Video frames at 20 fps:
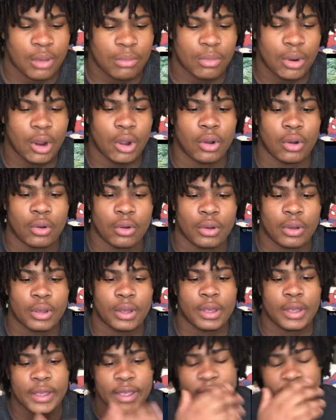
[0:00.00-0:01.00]
Bro,
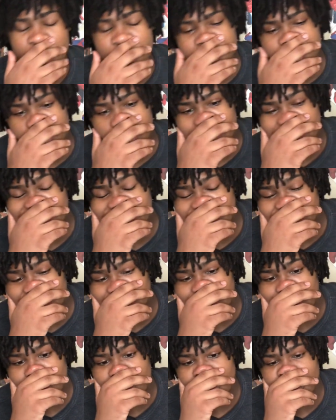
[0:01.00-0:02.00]
it's crazy
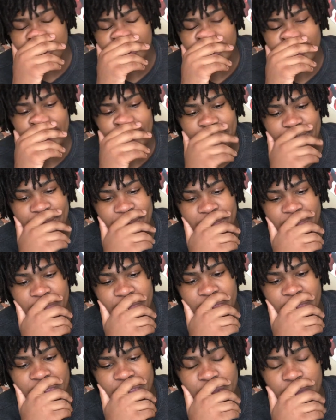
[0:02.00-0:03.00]
because
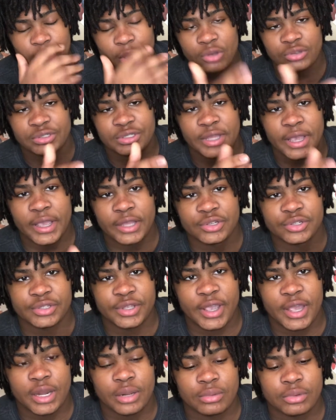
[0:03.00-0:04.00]
the most dangerous
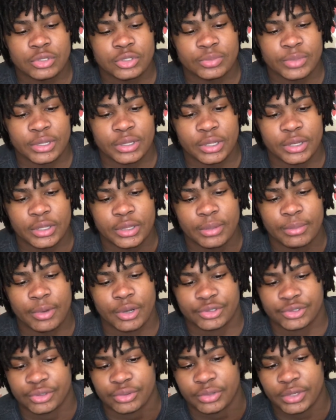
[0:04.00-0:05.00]
animals be looking the
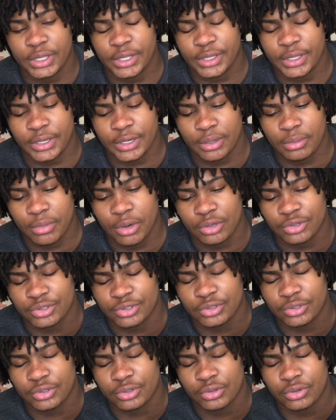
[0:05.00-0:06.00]
most unique and the most
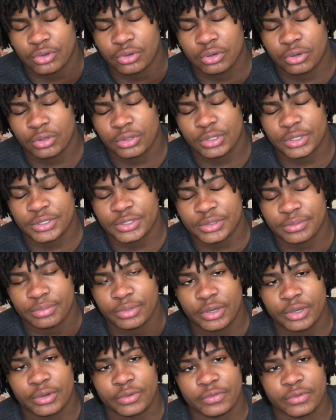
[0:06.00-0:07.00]
coolest,
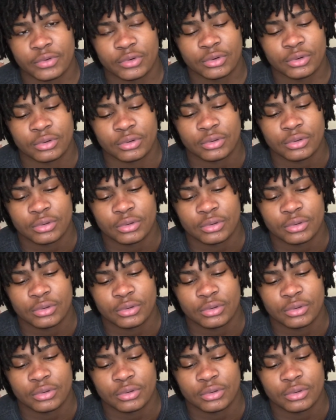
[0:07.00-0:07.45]
beautiful